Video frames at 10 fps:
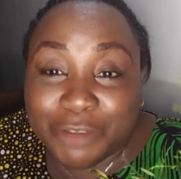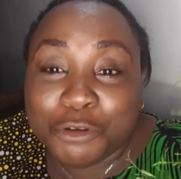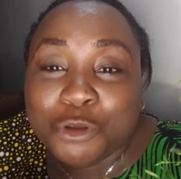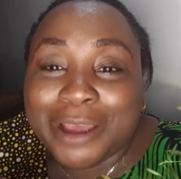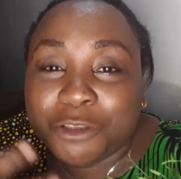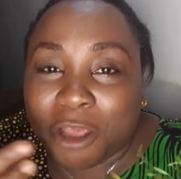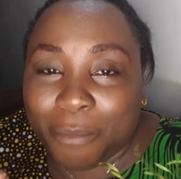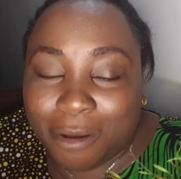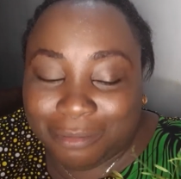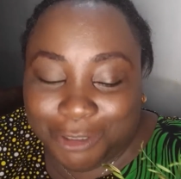Even though I talk
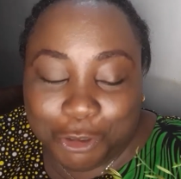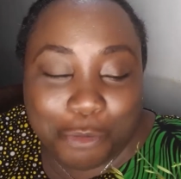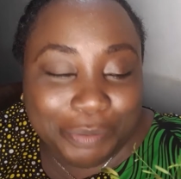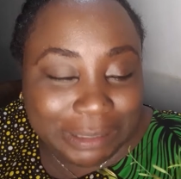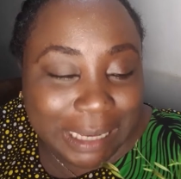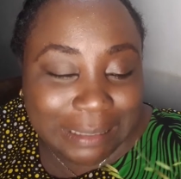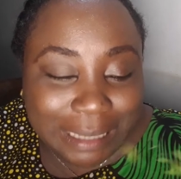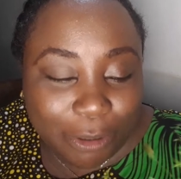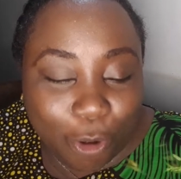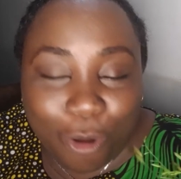about, you know, bitters
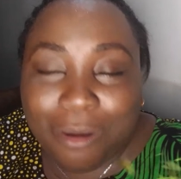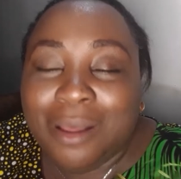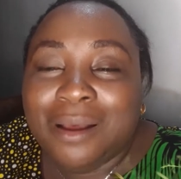and all,